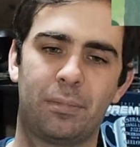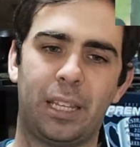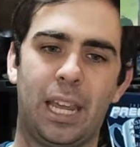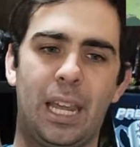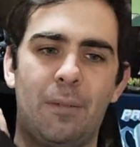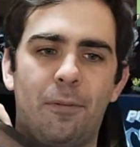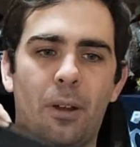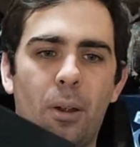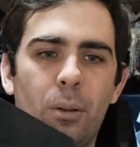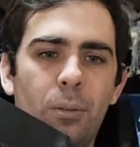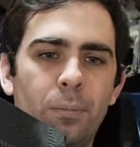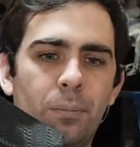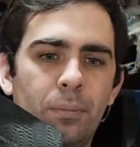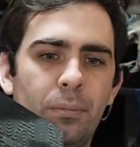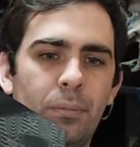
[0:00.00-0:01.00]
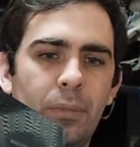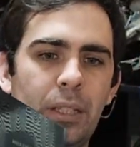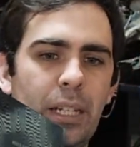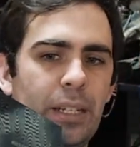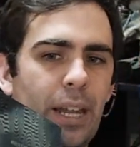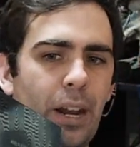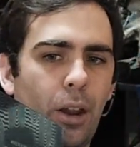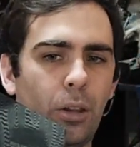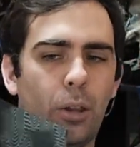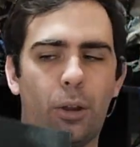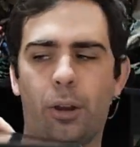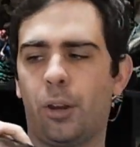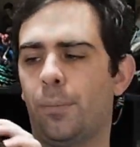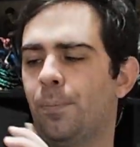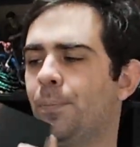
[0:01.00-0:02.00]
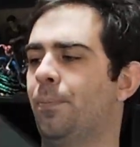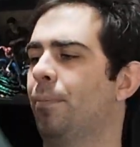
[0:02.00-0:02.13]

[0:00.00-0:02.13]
Key info. Nintendo logo.